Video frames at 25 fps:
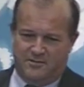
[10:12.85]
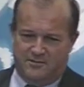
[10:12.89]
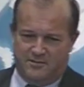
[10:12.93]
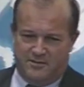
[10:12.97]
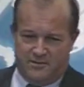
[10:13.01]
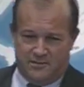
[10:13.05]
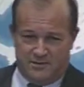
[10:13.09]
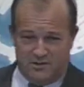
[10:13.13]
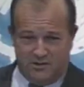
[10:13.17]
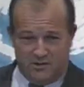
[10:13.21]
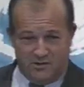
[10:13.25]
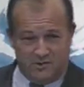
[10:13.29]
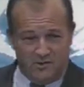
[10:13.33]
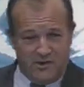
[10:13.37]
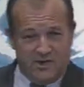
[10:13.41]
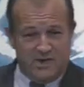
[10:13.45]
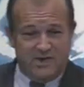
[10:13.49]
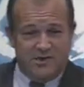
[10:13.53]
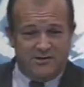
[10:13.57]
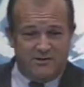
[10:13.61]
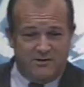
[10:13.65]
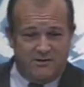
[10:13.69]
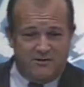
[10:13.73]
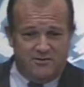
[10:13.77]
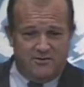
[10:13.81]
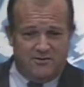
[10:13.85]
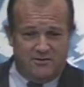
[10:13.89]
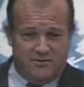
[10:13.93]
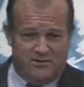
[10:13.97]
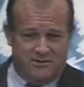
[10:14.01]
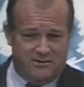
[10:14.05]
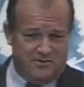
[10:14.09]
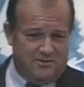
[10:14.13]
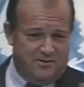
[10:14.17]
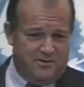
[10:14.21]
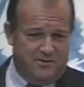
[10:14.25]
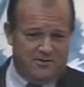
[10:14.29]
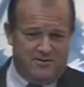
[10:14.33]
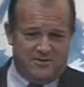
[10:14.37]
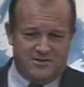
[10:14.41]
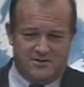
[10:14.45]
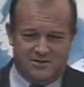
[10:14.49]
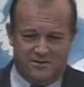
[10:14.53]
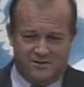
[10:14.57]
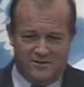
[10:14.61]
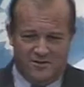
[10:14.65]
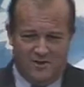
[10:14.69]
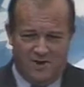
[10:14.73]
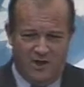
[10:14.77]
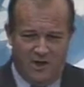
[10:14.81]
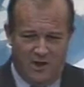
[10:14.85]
It's not only internal costs, but also